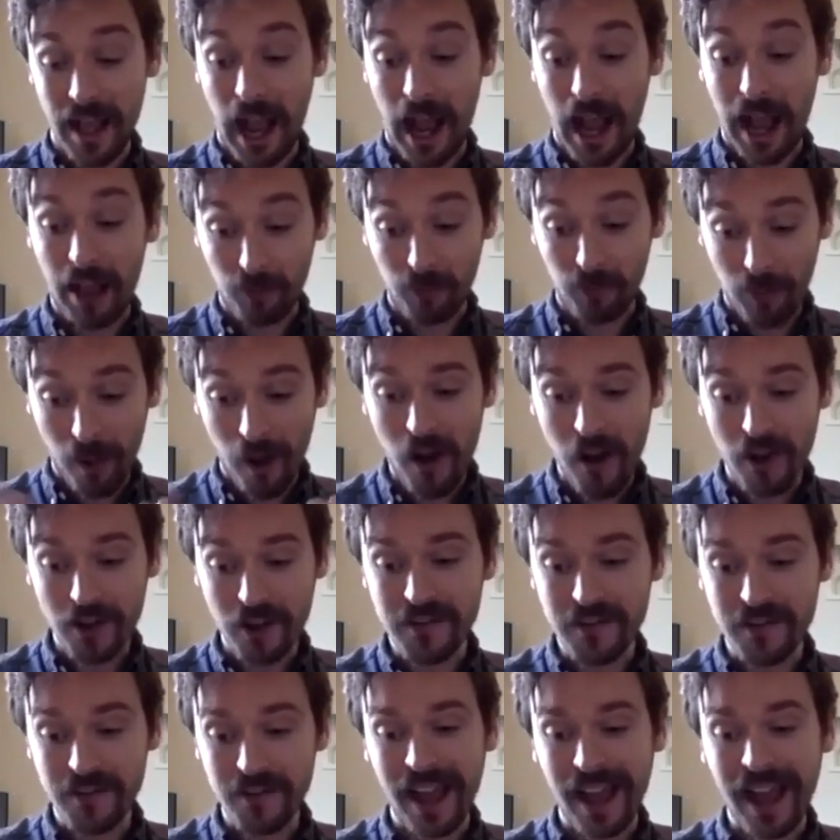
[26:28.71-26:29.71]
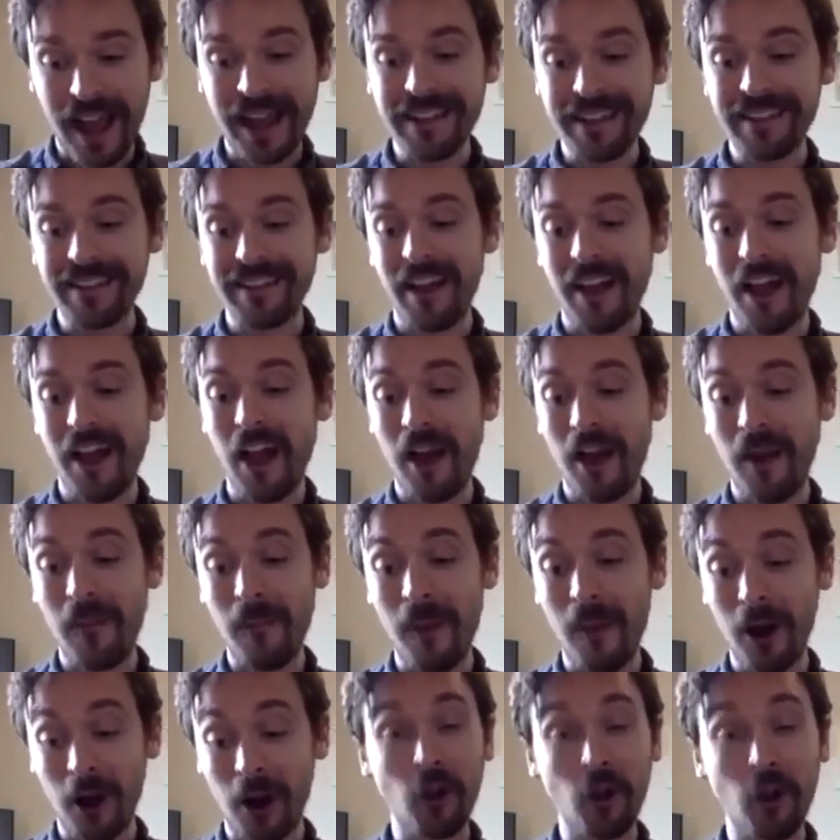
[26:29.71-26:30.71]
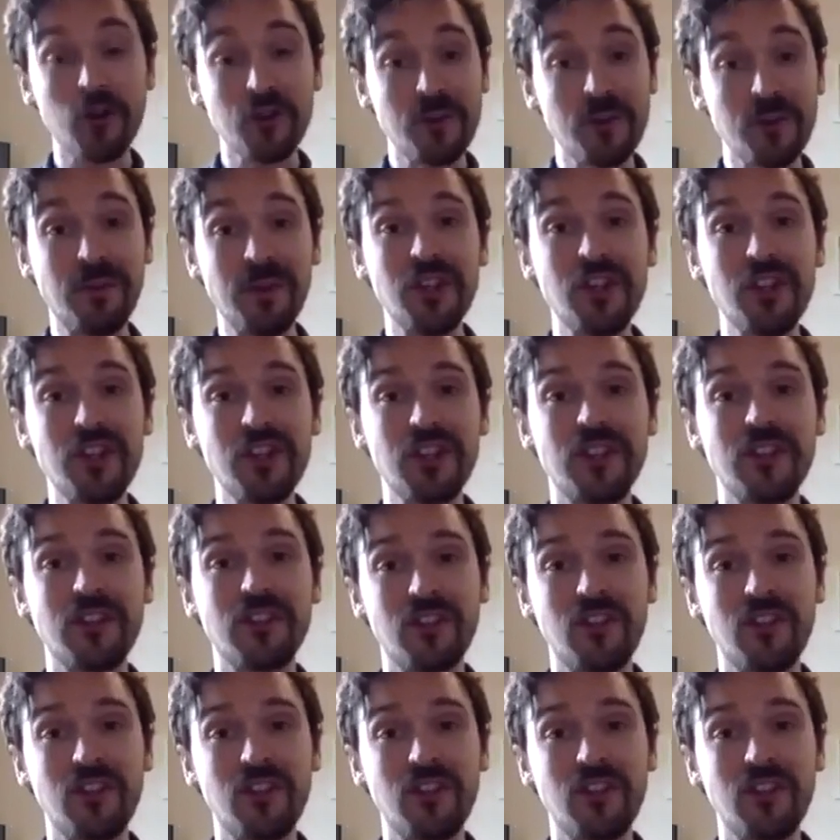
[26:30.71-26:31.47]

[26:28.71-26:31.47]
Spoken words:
as part of that, a contribution